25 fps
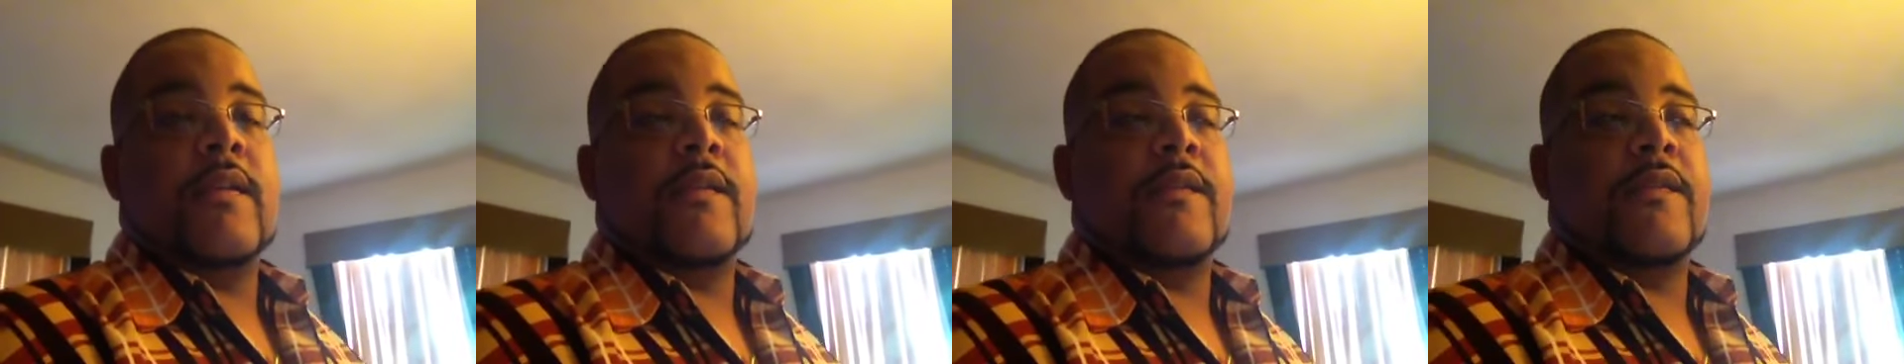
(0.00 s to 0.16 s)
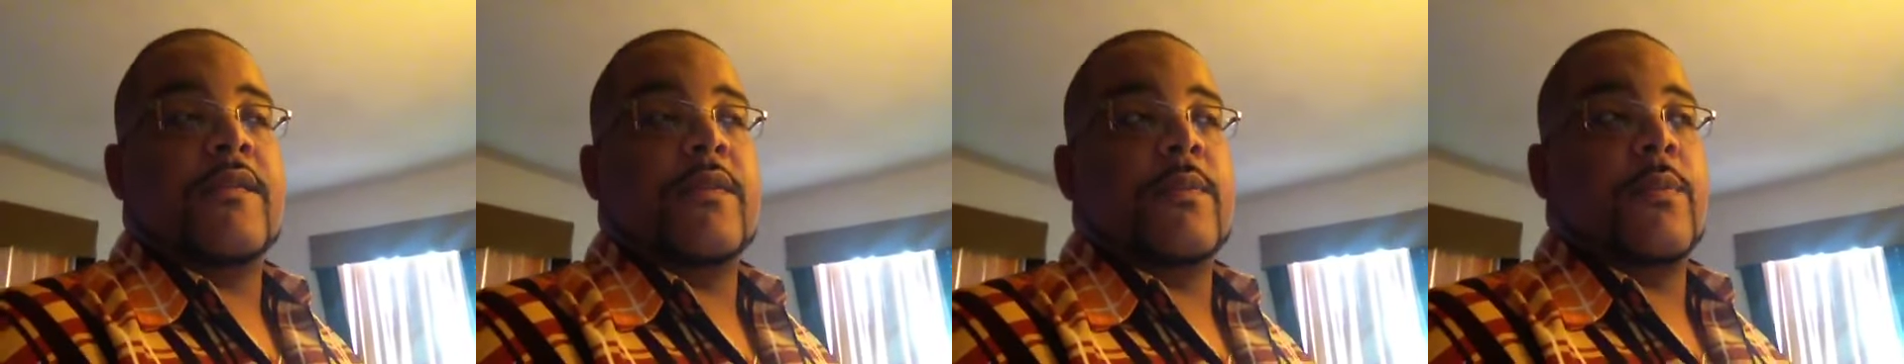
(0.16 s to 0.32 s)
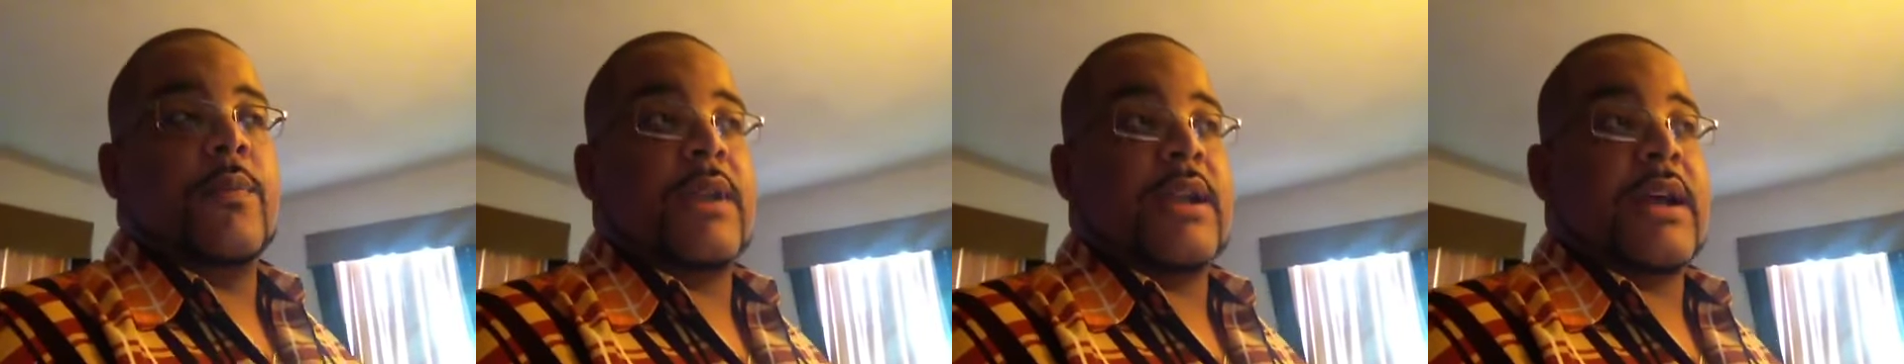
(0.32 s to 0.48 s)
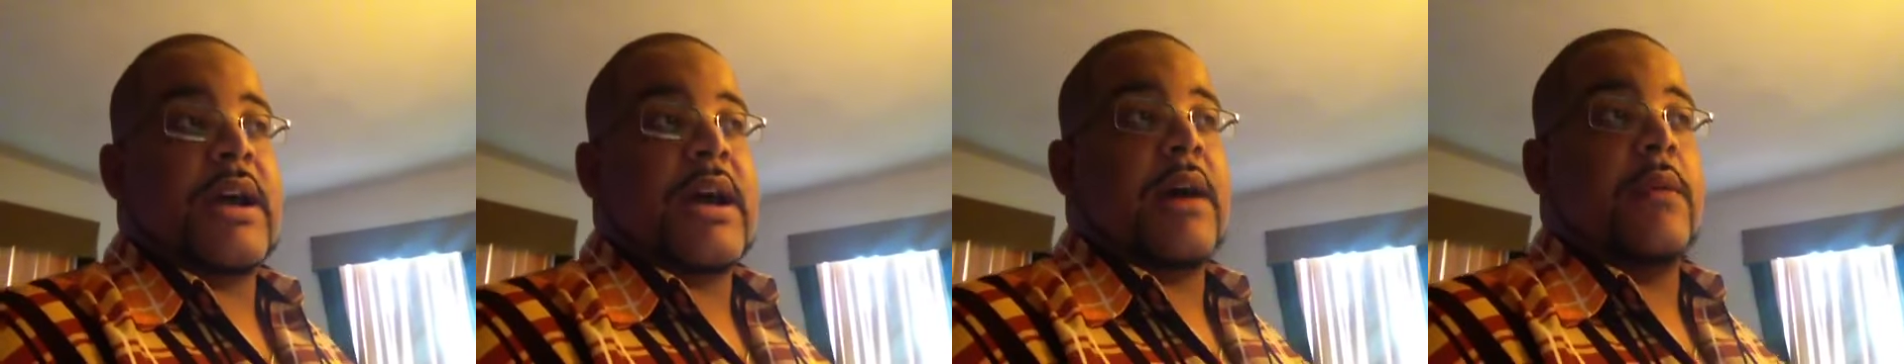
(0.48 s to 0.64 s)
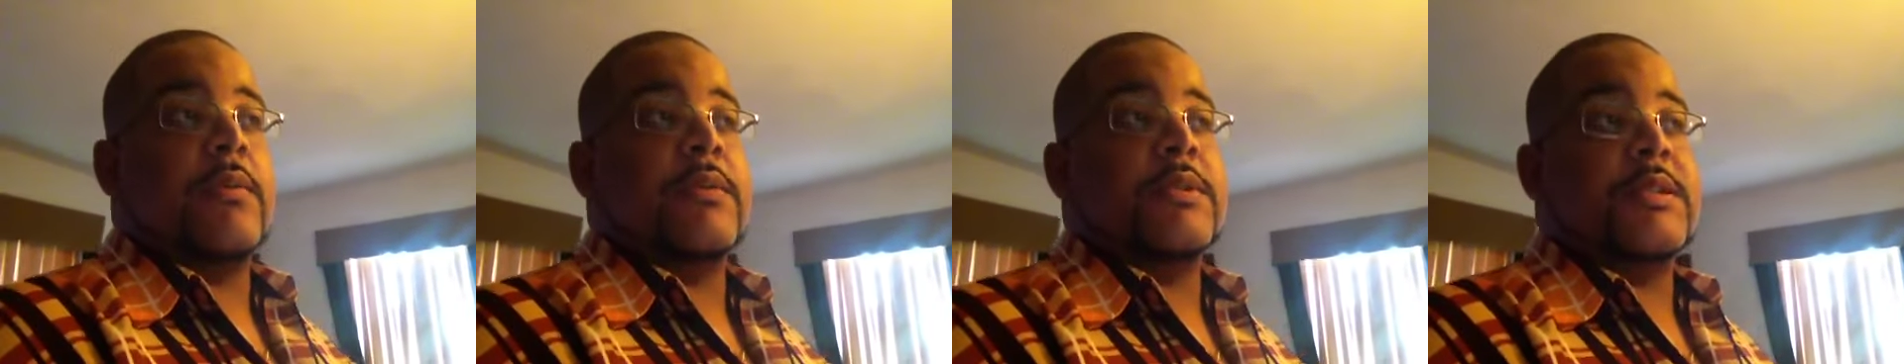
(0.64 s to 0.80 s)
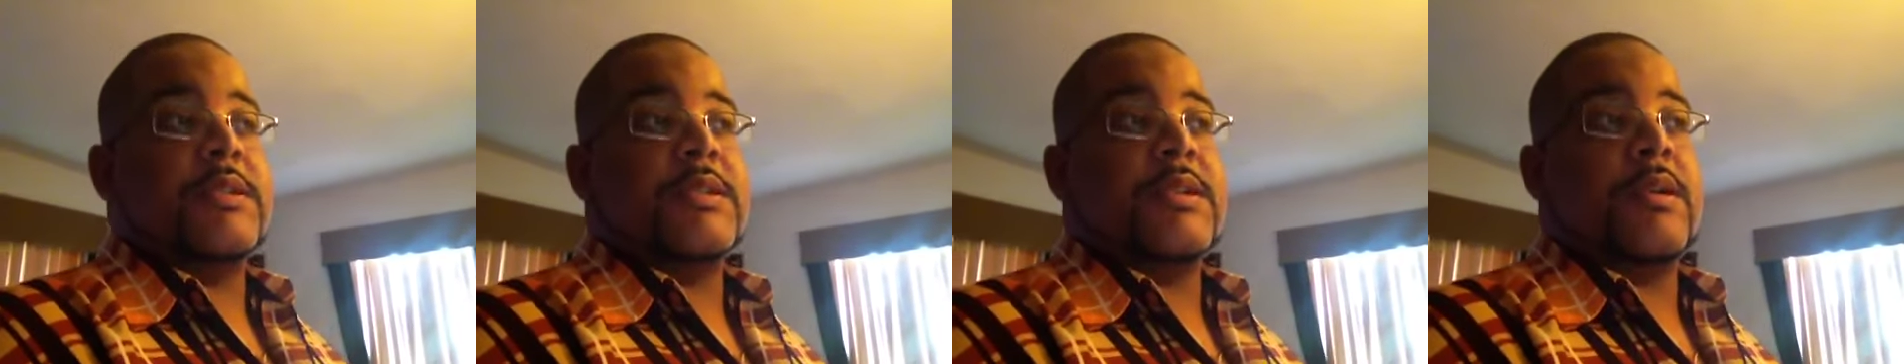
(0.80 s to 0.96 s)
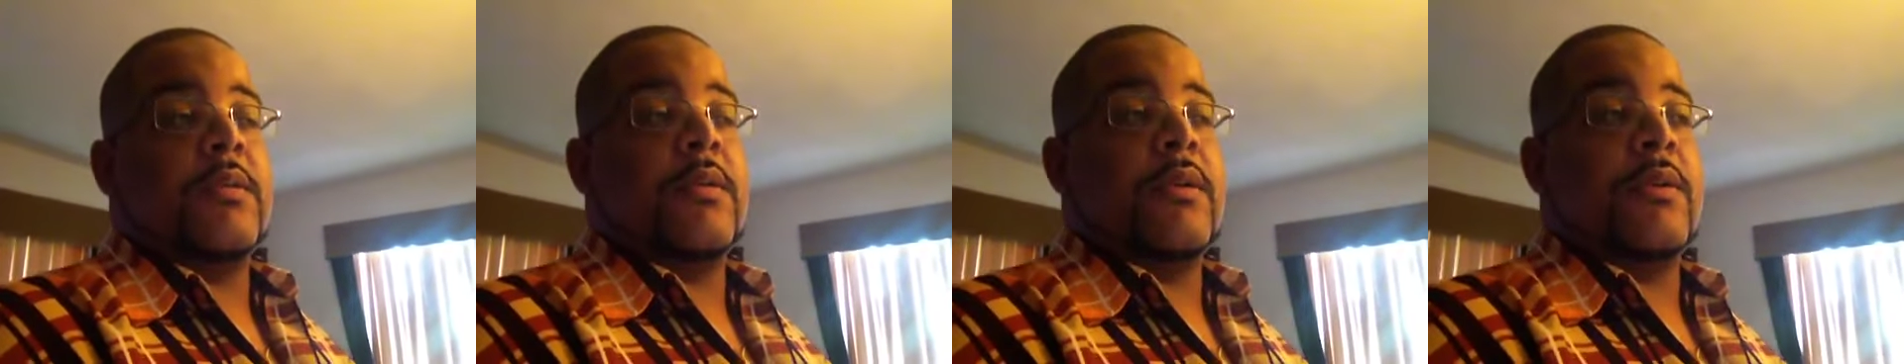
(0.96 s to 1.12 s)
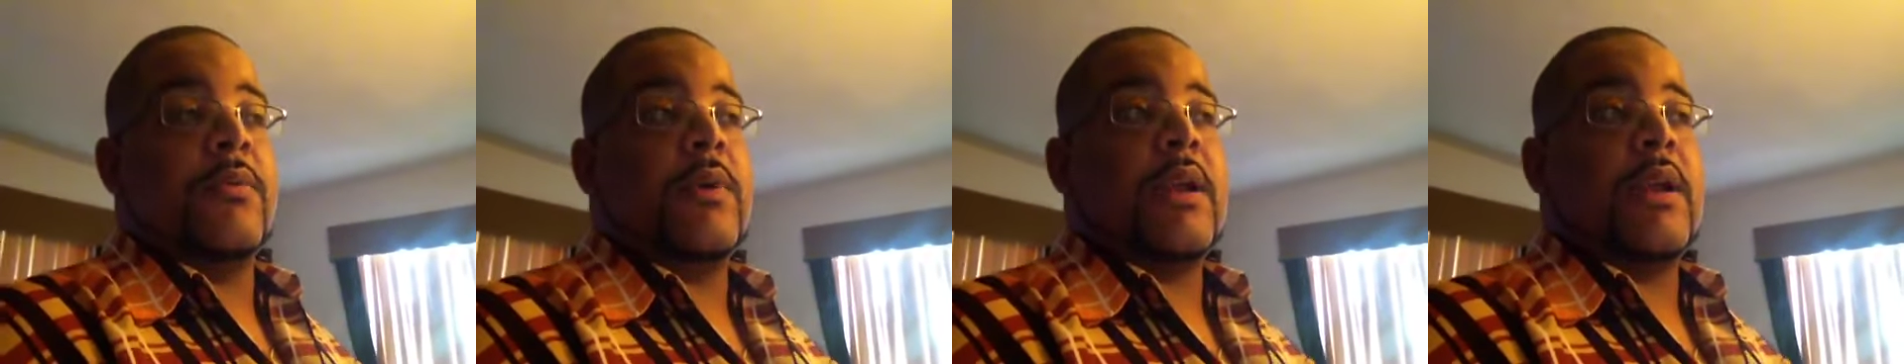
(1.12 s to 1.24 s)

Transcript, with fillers: from what I was told and